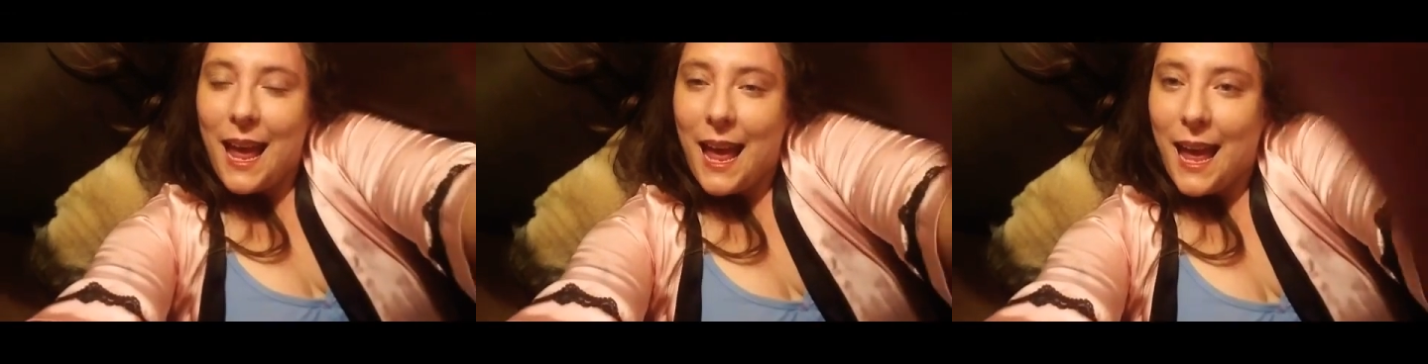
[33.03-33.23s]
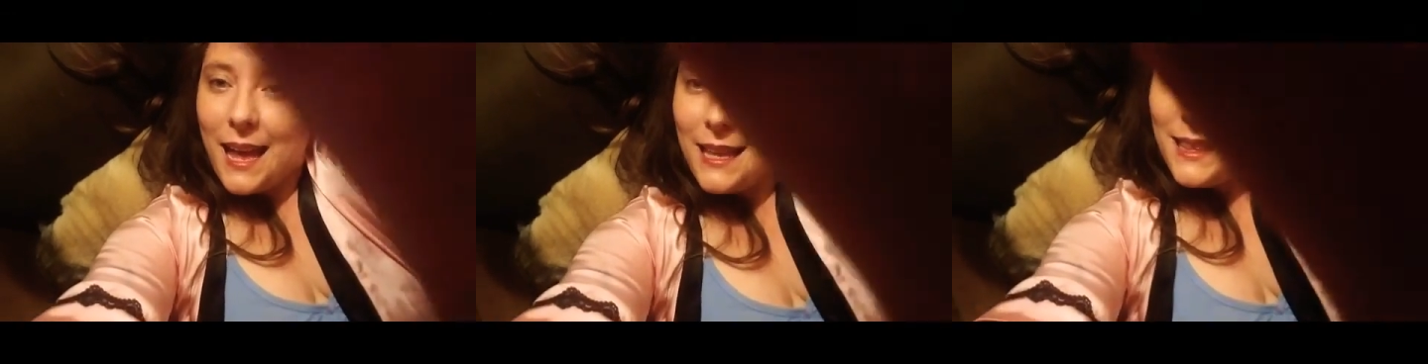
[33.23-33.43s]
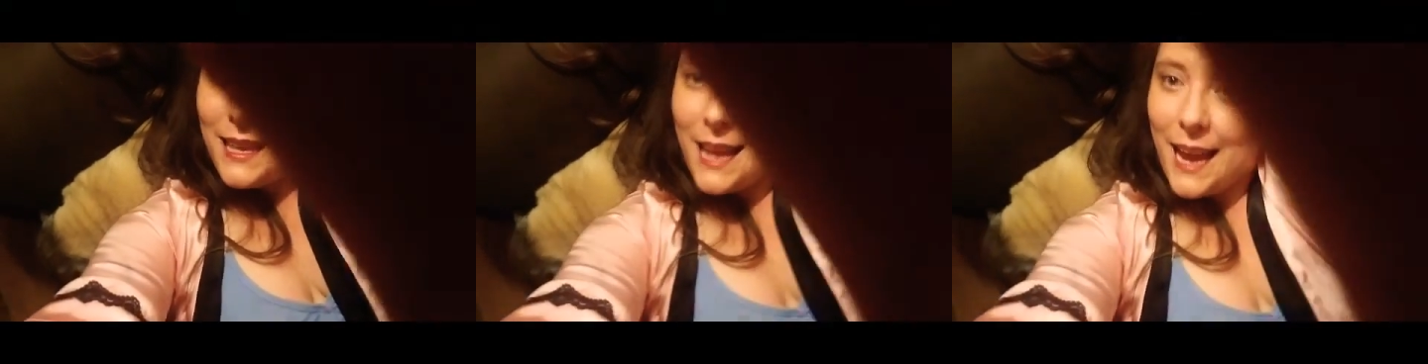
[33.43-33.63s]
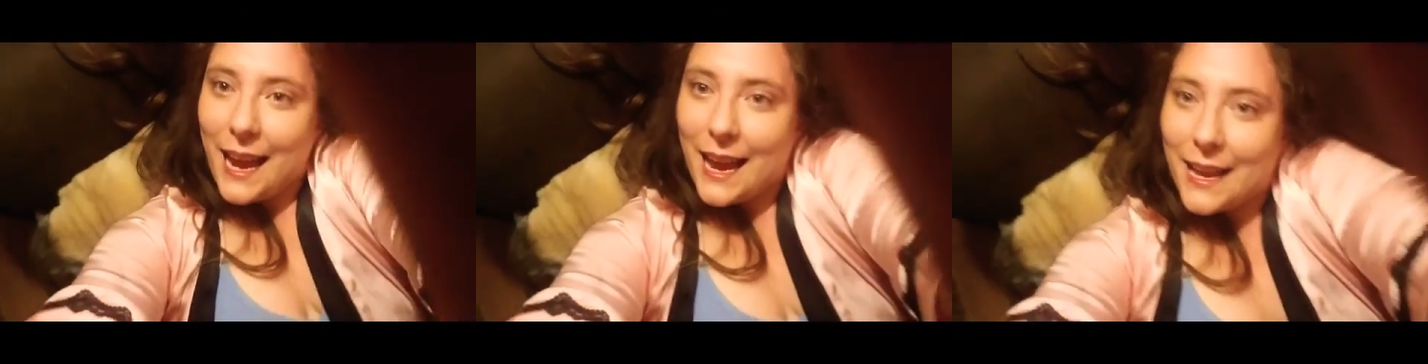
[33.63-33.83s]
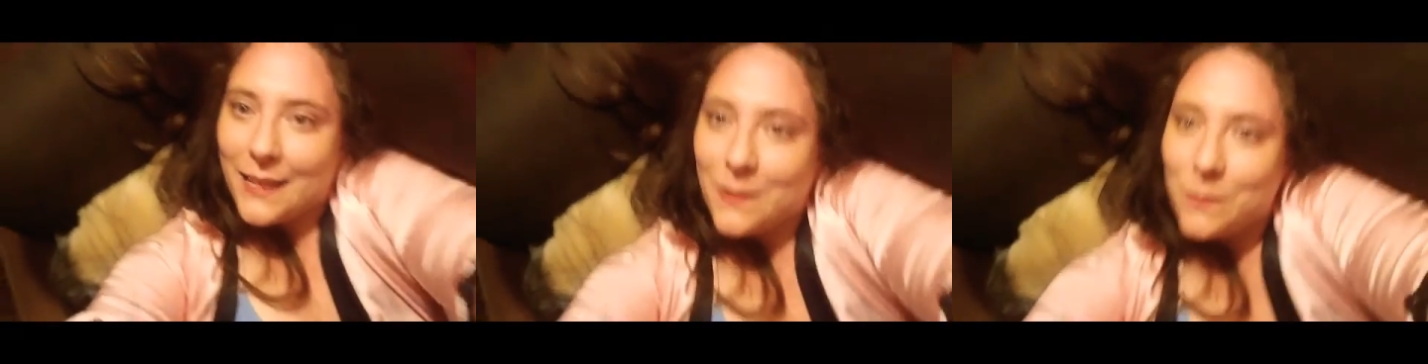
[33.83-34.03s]
and the
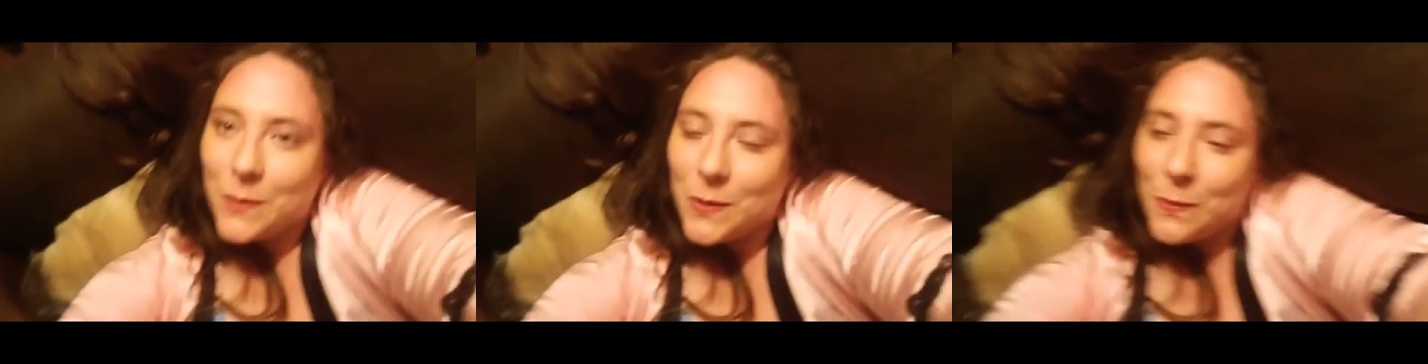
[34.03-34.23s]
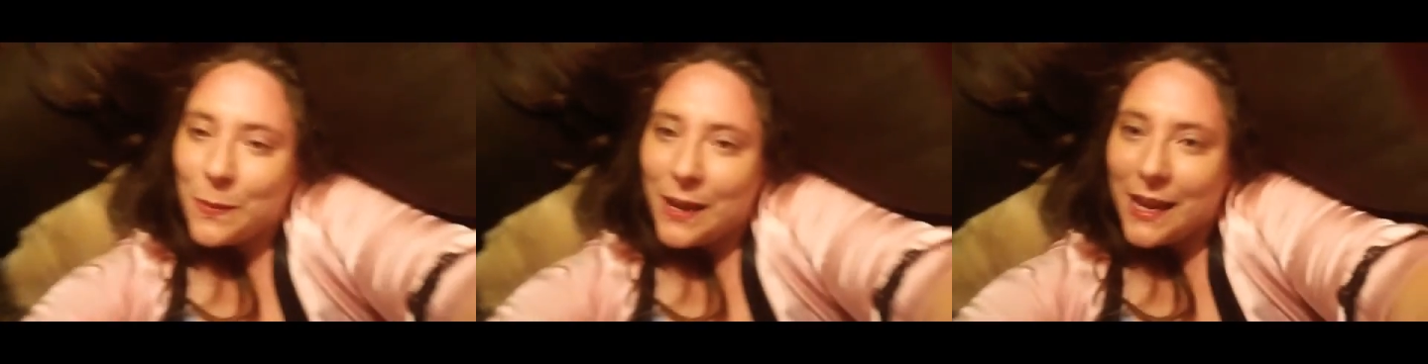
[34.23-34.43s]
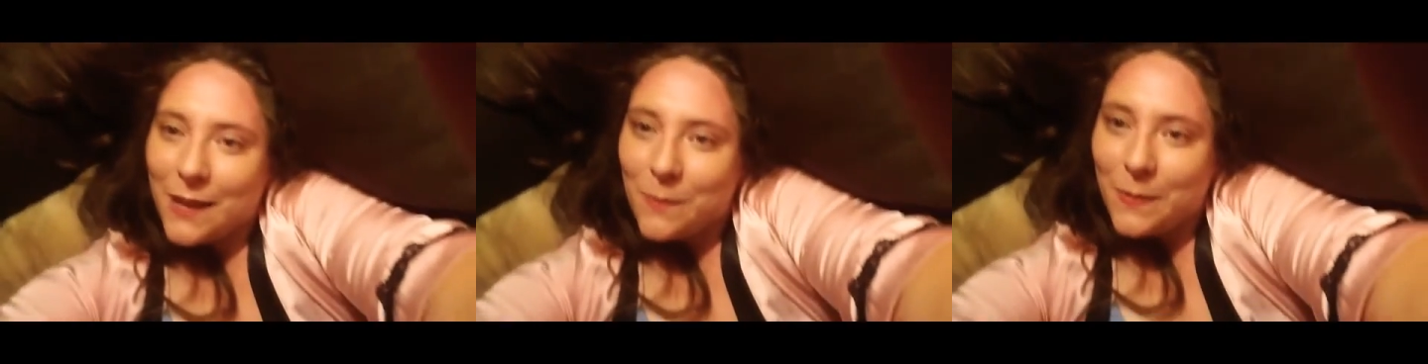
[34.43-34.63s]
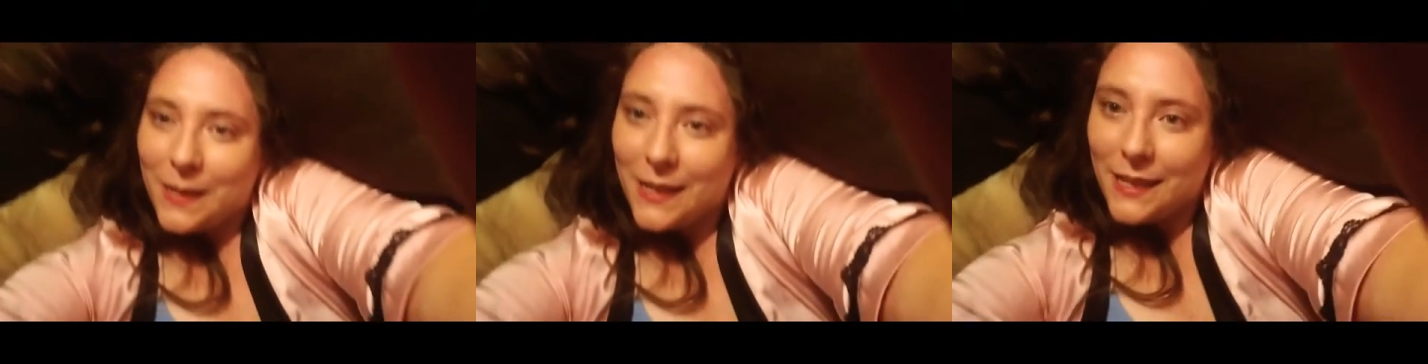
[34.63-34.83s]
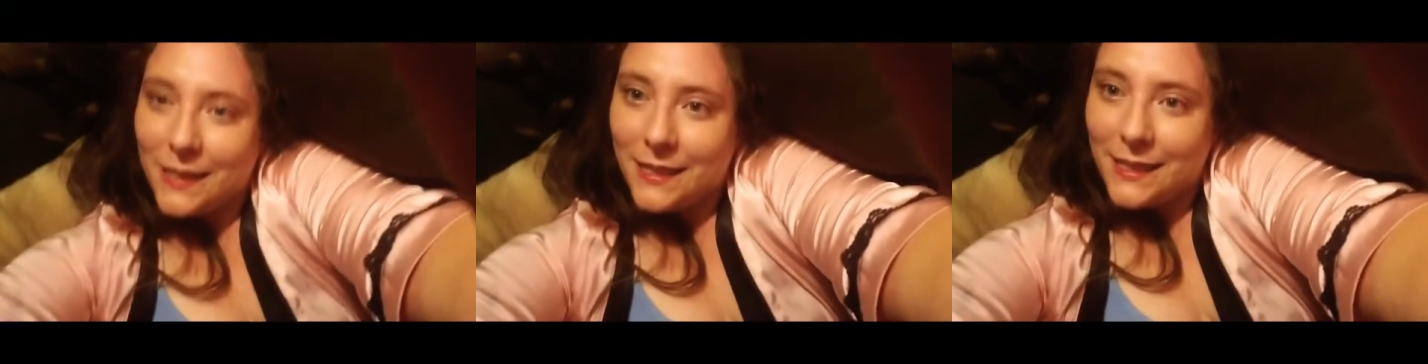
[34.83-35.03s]
animal
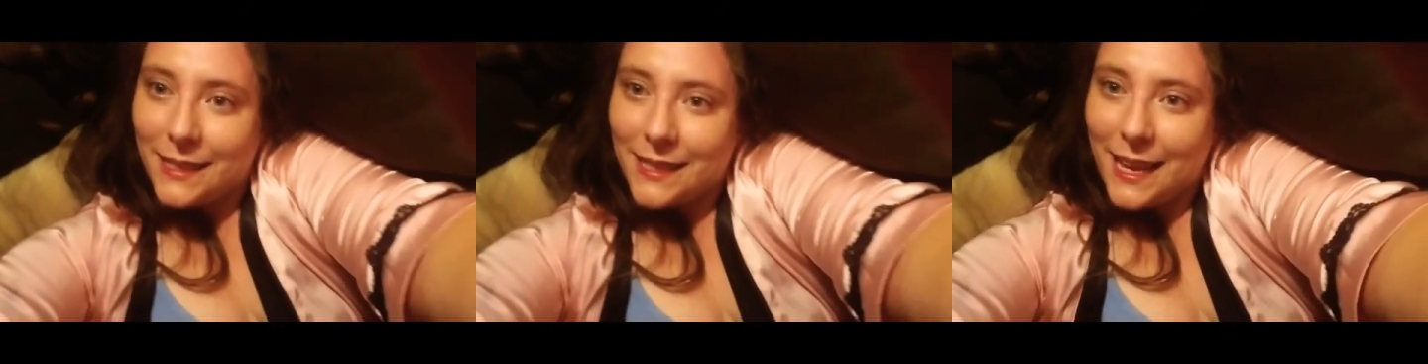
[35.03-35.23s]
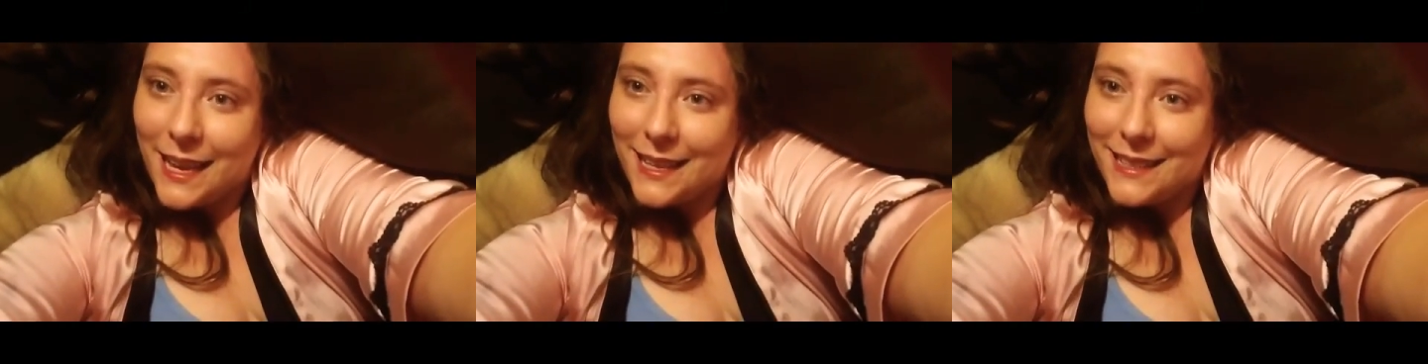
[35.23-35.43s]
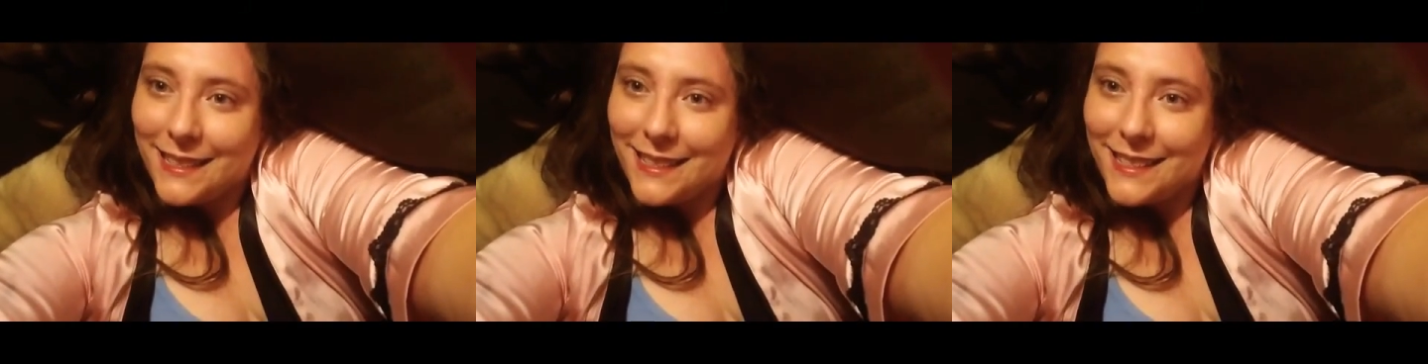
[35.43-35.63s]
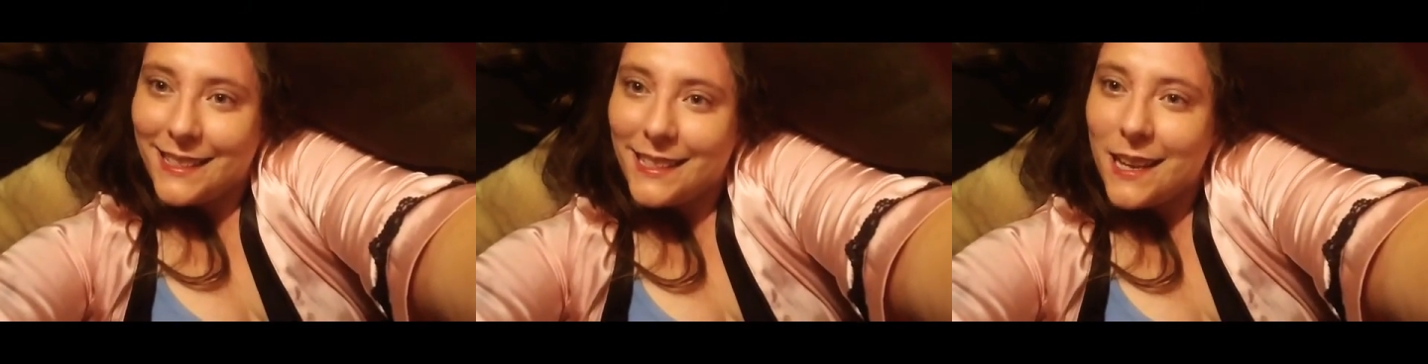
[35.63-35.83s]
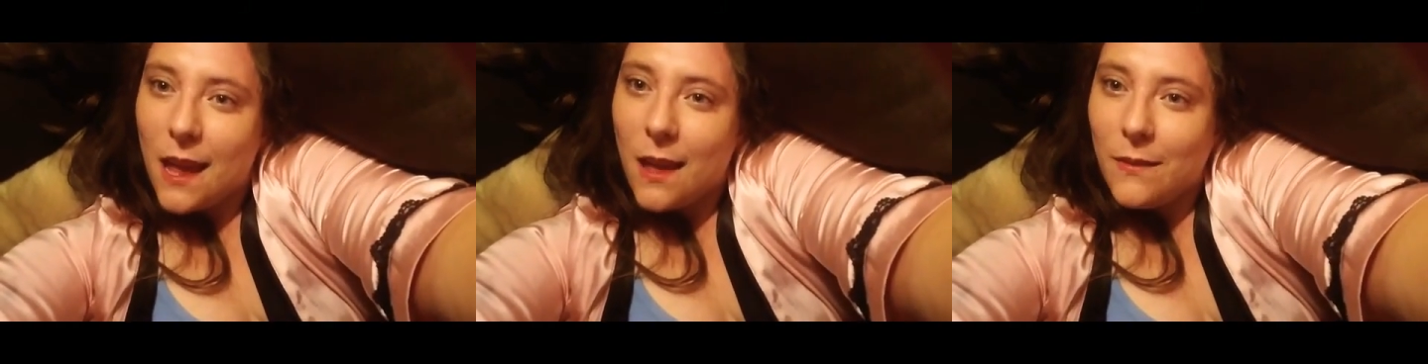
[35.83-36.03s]
babies and
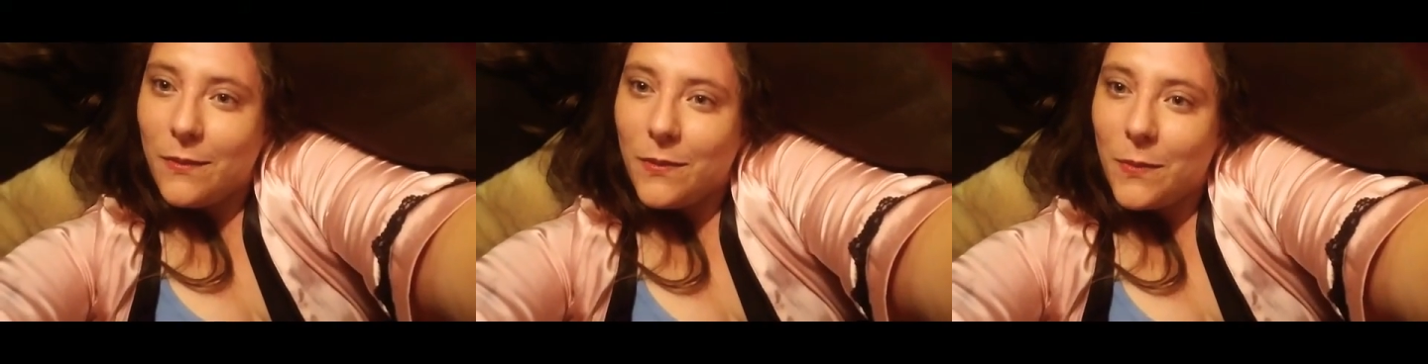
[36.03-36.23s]
stuff.